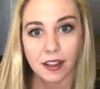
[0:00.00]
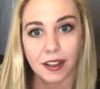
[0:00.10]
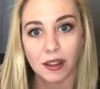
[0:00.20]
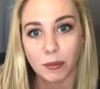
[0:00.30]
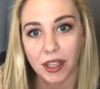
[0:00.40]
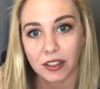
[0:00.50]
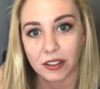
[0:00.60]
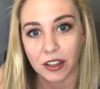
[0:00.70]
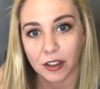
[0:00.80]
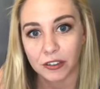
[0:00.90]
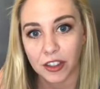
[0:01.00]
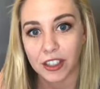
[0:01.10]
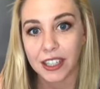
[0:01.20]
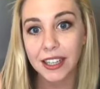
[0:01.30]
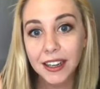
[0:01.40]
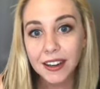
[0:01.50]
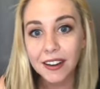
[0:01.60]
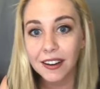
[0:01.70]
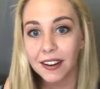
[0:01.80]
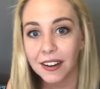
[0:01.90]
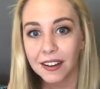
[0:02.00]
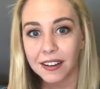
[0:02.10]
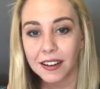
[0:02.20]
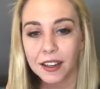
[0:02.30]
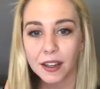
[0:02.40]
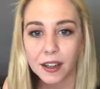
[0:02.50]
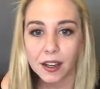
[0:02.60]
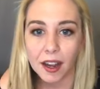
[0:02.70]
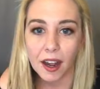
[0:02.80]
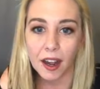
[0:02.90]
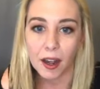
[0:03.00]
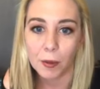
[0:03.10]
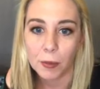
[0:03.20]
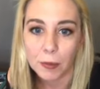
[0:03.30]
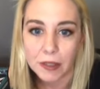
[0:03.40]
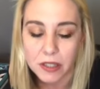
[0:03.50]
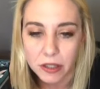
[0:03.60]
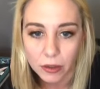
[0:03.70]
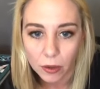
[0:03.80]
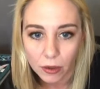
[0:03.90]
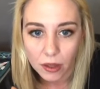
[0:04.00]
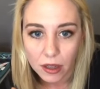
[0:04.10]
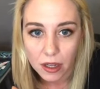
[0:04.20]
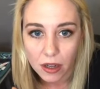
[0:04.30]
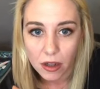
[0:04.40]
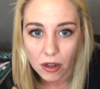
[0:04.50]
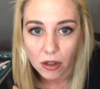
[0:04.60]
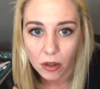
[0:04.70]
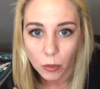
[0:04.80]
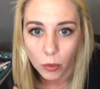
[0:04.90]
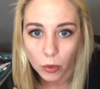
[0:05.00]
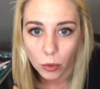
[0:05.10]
Kim, I don't know if you're here. Um, let me scroll a little.